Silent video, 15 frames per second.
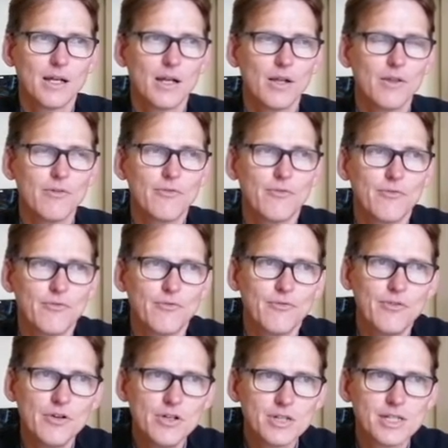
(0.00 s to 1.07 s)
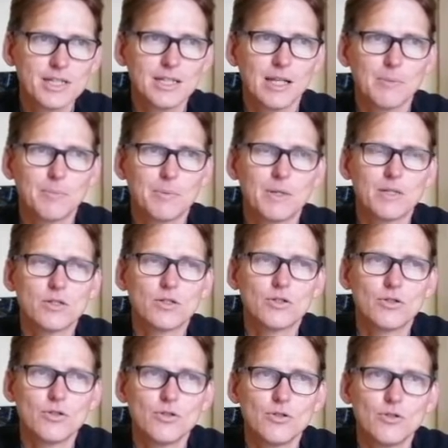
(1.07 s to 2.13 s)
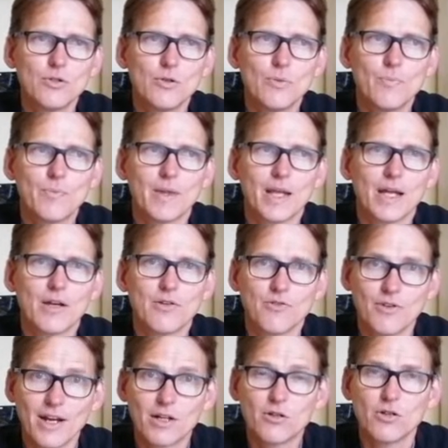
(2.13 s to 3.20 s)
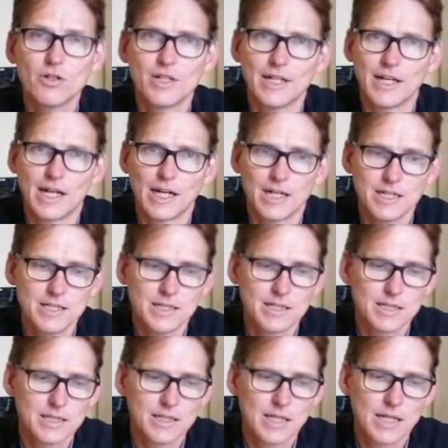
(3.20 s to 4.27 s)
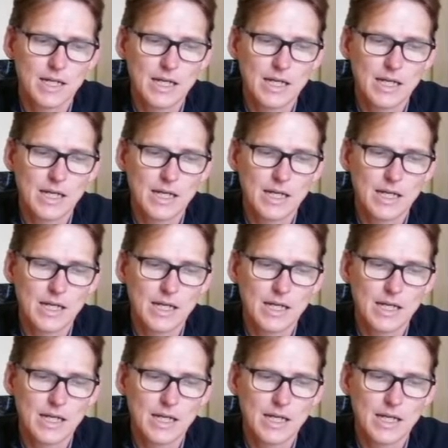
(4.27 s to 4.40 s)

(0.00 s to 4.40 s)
Now, the first step is to recognize